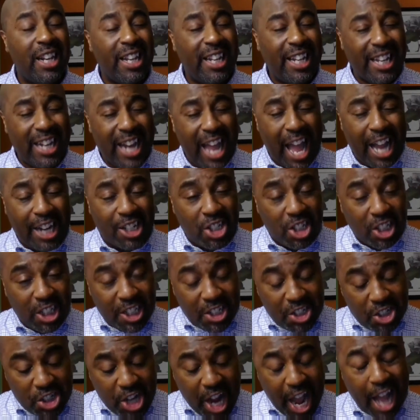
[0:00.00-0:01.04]
that it can
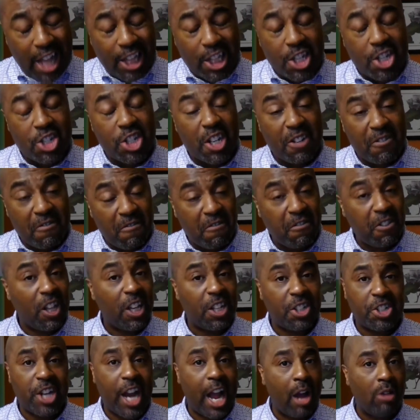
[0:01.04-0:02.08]
actually challenge and
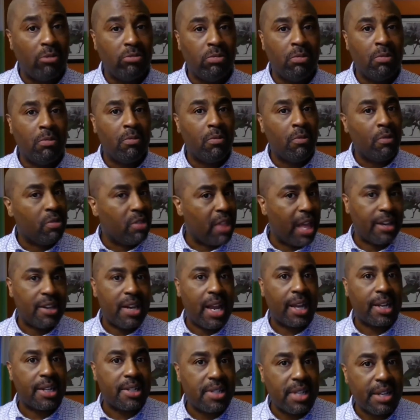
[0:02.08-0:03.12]
flush out
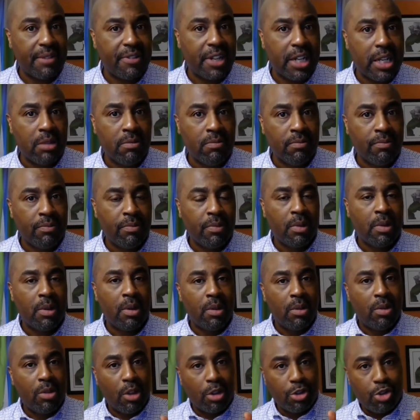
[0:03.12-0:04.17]
that negativity.
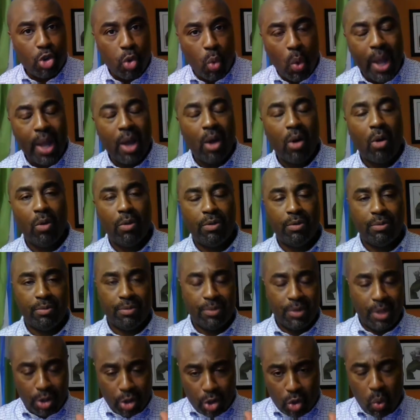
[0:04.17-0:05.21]
The
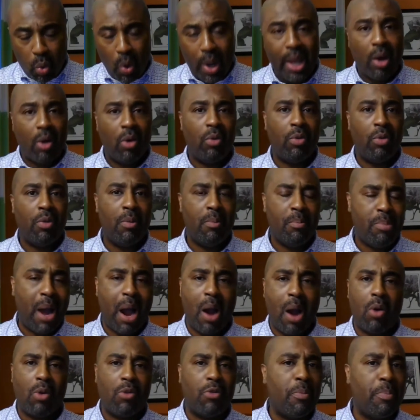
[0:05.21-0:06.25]
12
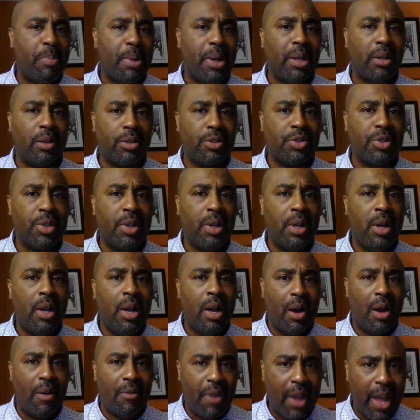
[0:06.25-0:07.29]
powerful pillars
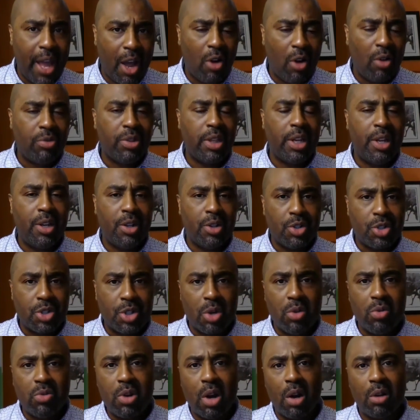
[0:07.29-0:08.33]
of healthy
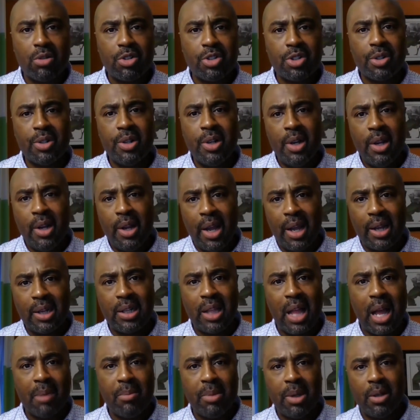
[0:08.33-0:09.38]
school culture
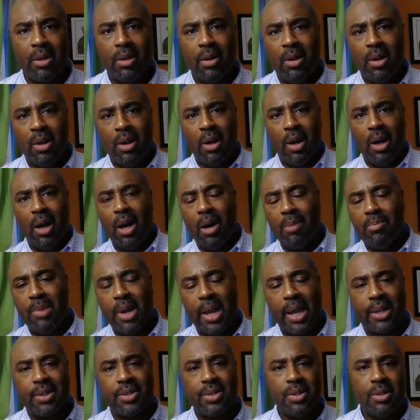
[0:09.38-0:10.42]
and climate.
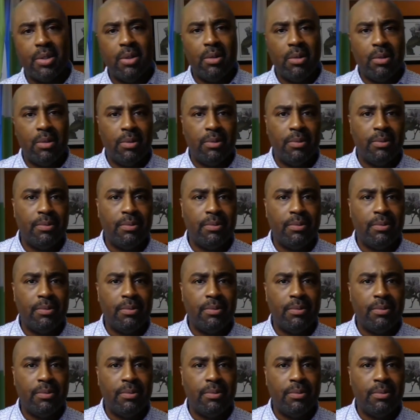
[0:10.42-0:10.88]
Up next.